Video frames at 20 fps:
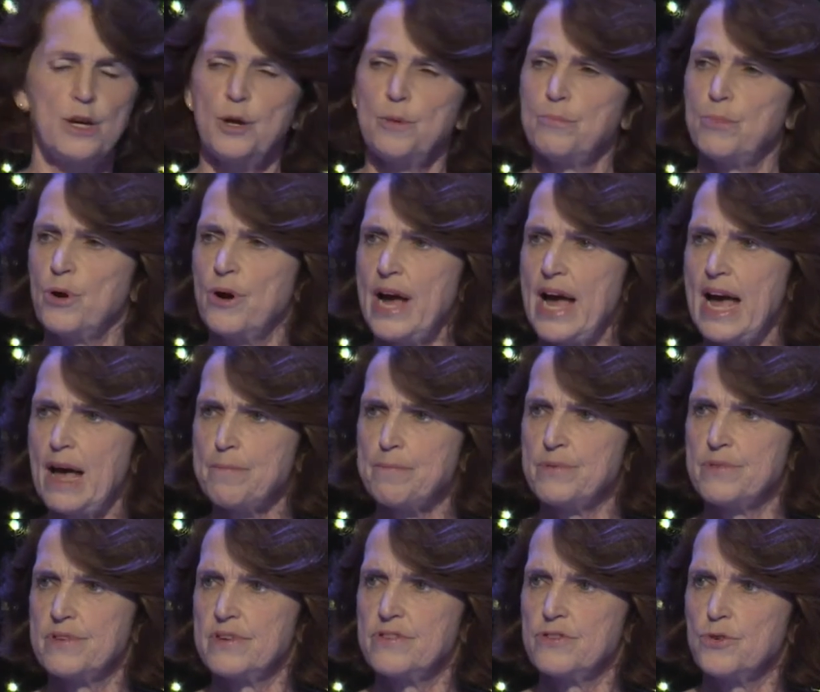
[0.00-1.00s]

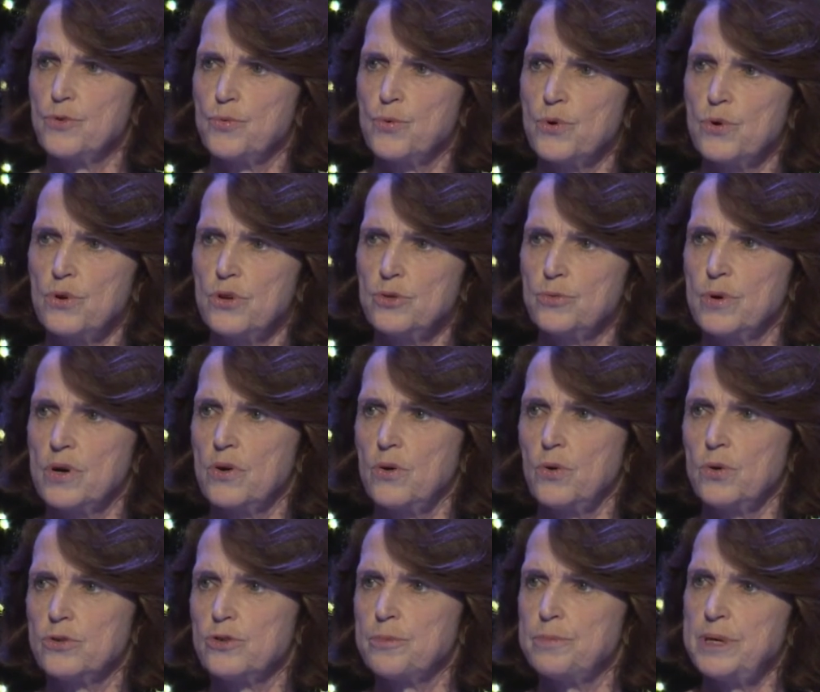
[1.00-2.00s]
Perhaps it's a world where
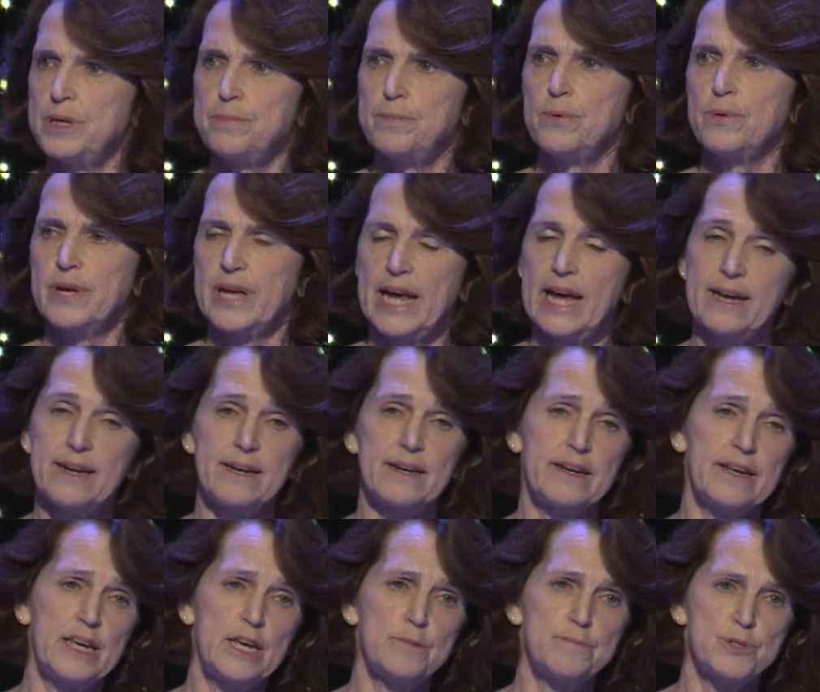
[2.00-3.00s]
older people get
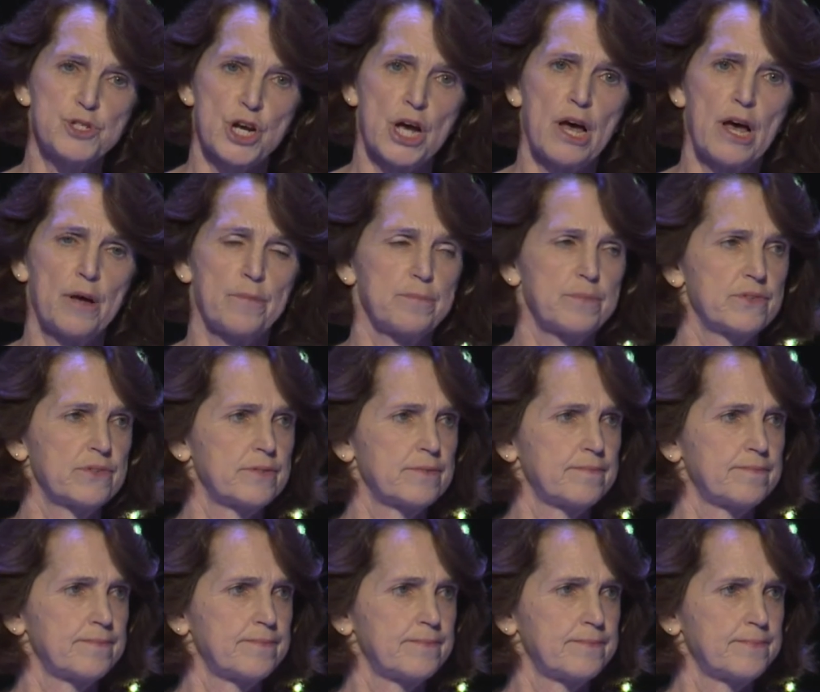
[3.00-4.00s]
and keep jobs.
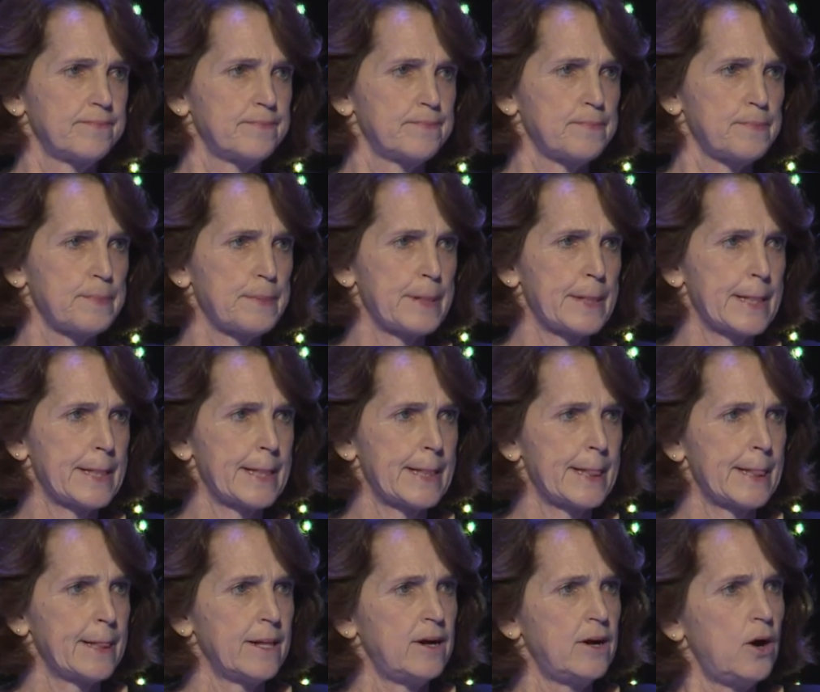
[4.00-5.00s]

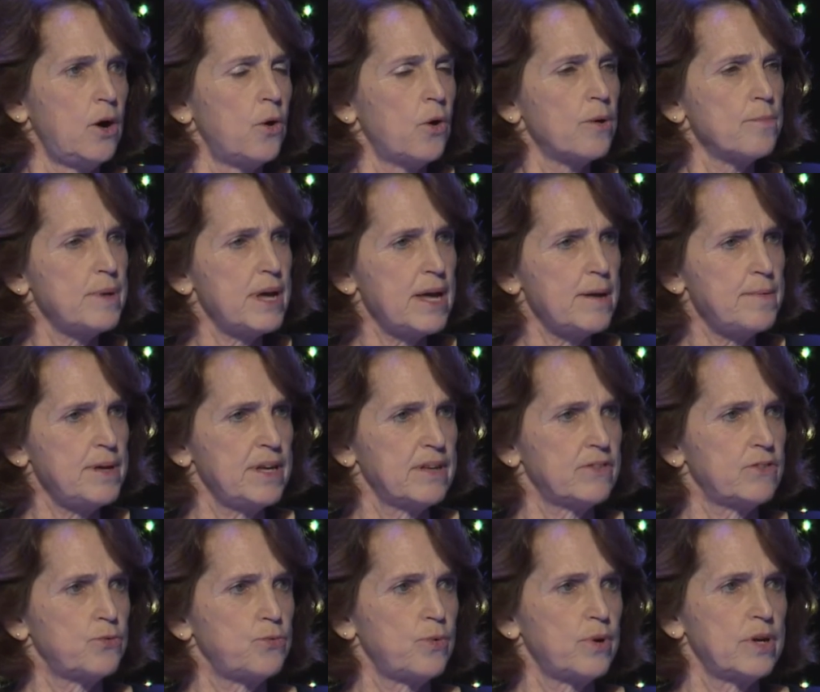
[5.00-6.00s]
Or maybe
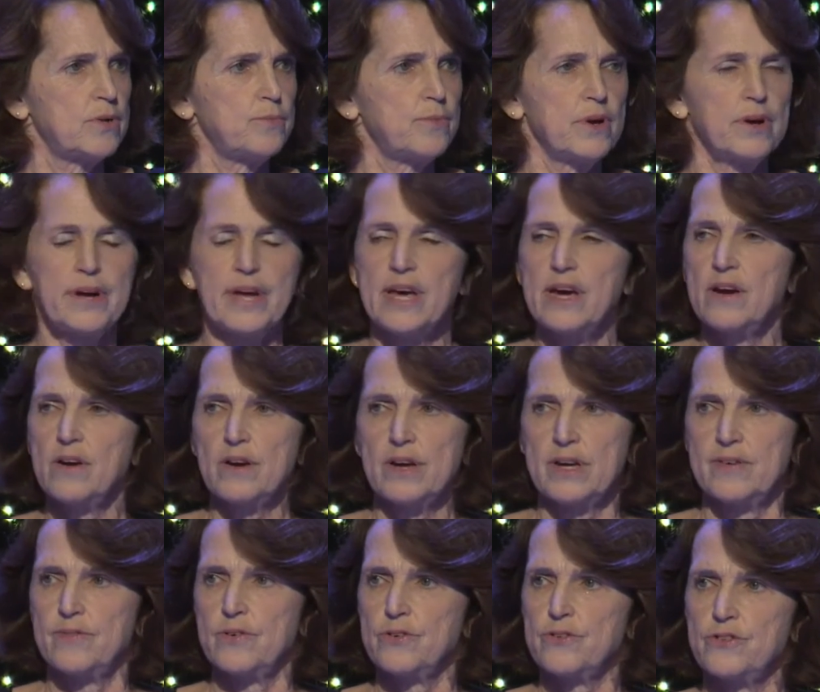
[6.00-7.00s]
it's one where
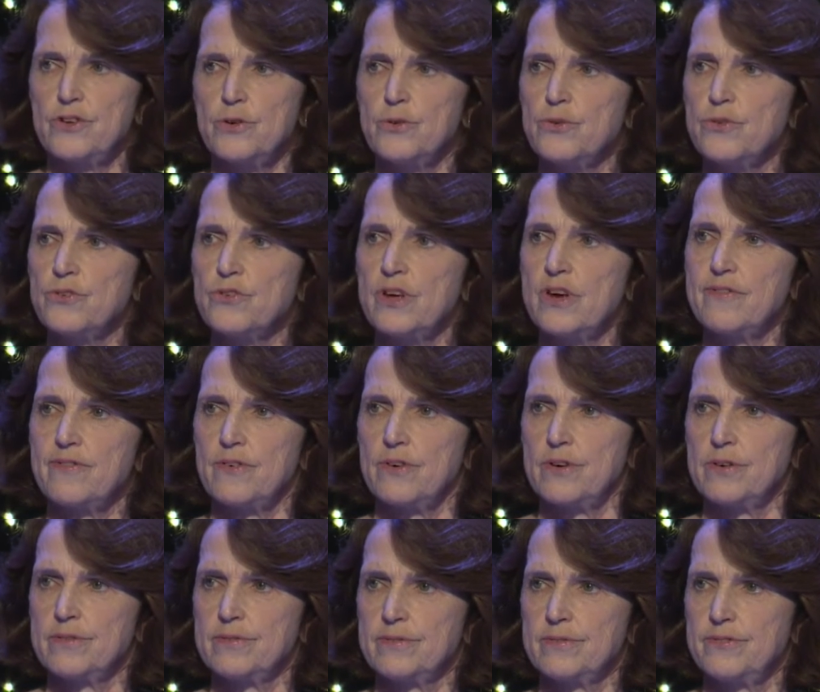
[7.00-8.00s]
caregivers don't suffer
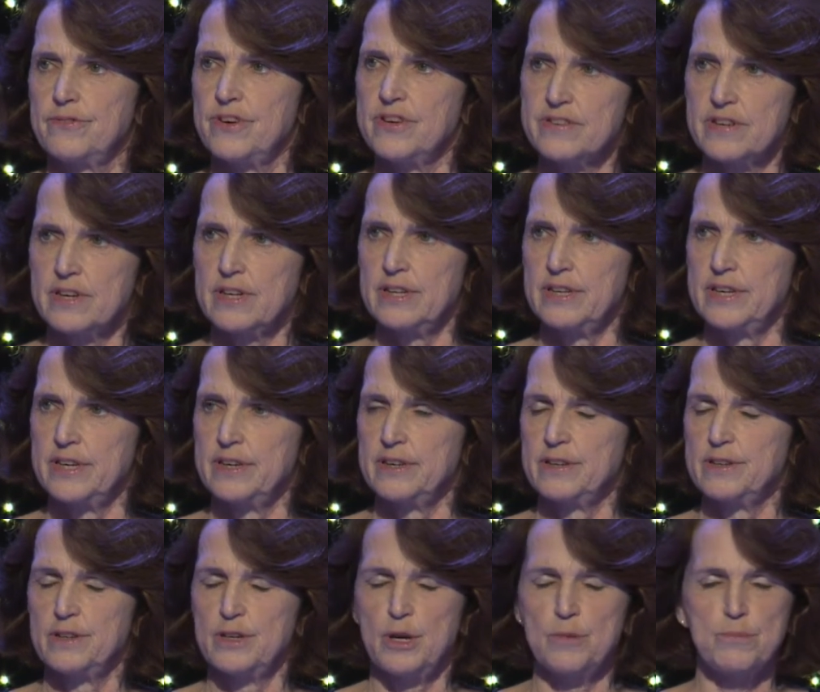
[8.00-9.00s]
physically,
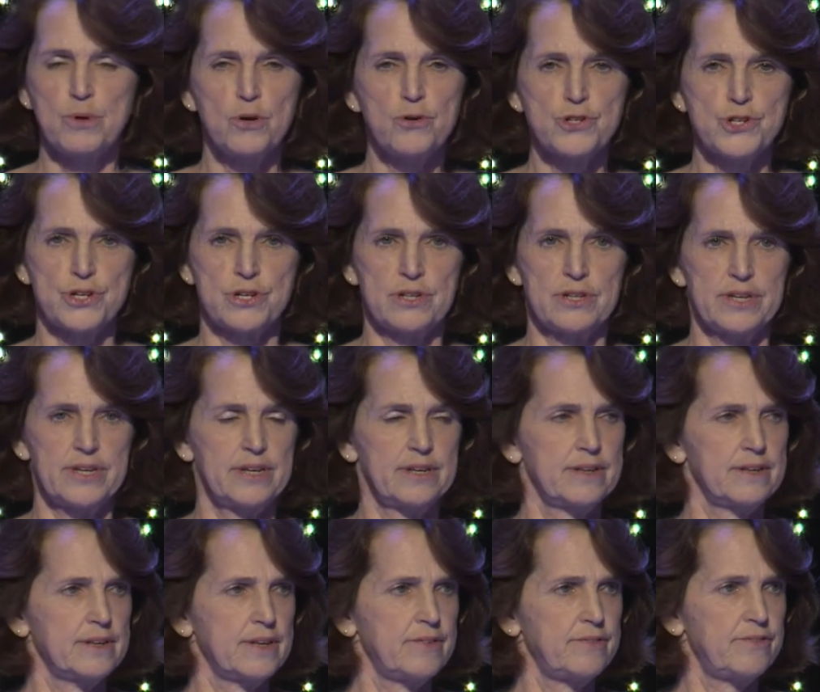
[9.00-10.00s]
emotionally,
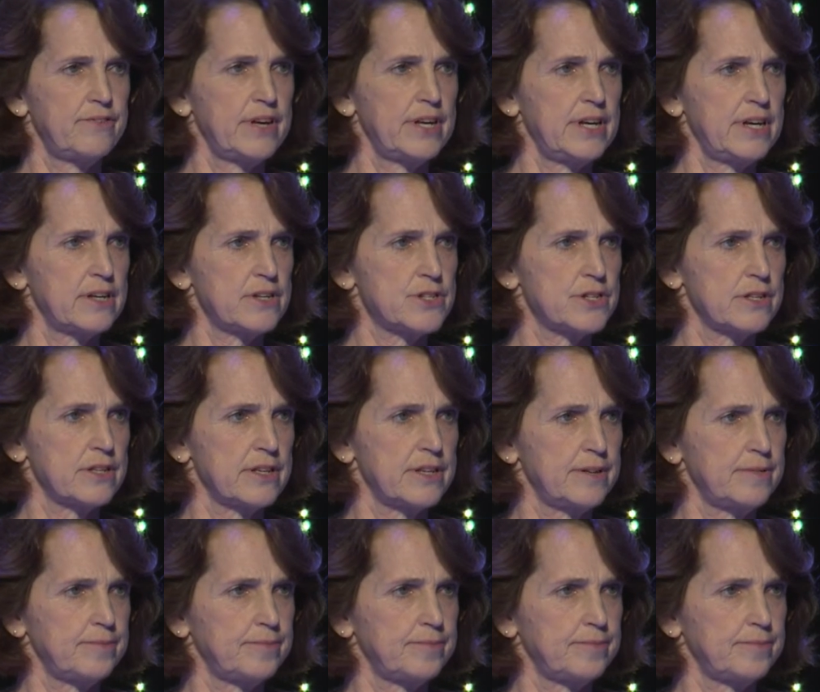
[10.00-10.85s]
and financially.